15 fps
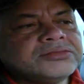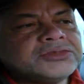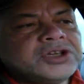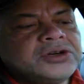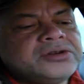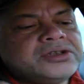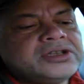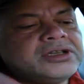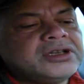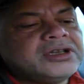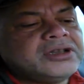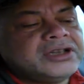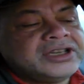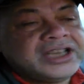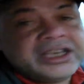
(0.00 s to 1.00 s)
how do you say
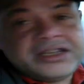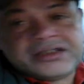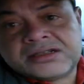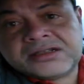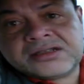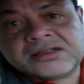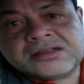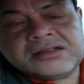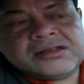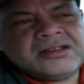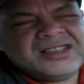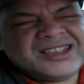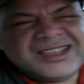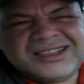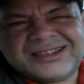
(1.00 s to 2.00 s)
that, races,
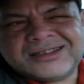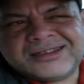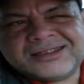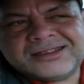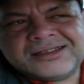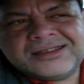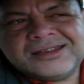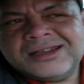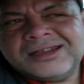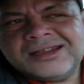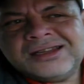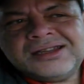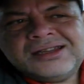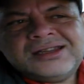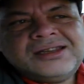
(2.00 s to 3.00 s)
races?
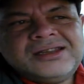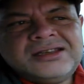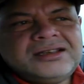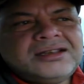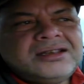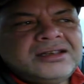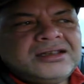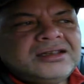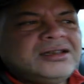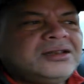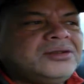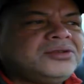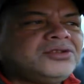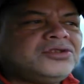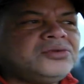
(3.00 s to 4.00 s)

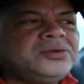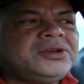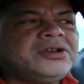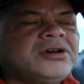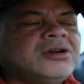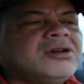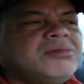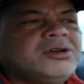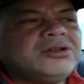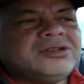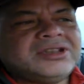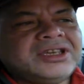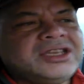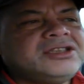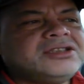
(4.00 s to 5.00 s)
Should we talk
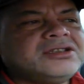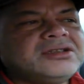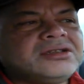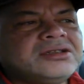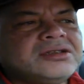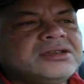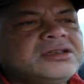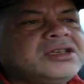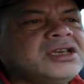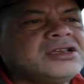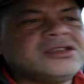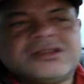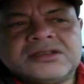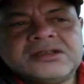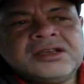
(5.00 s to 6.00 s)
about races?
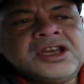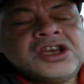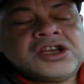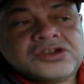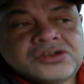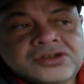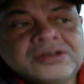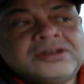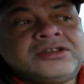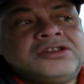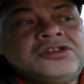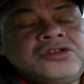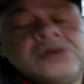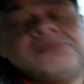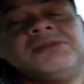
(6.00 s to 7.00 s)
Yes,
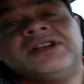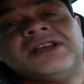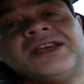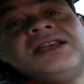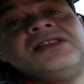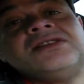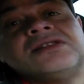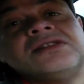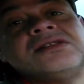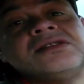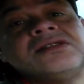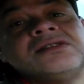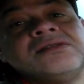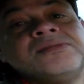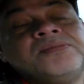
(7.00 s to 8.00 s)
certain human
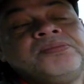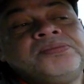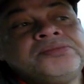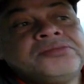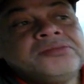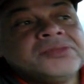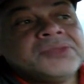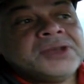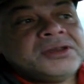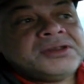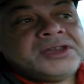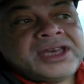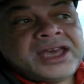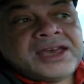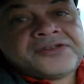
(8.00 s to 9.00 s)
races
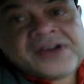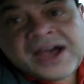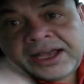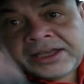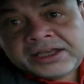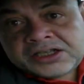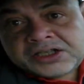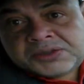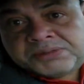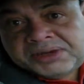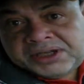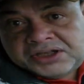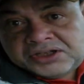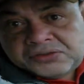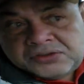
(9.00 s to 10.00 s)
they have higher
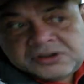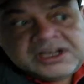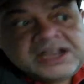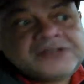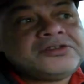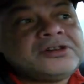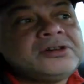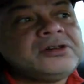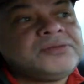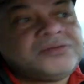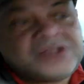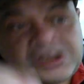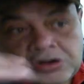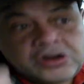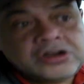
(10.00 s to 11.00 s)
spiritual level
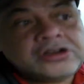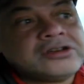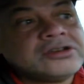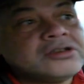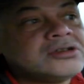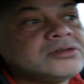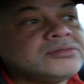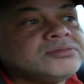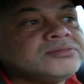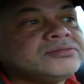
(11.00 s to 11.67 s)
than others.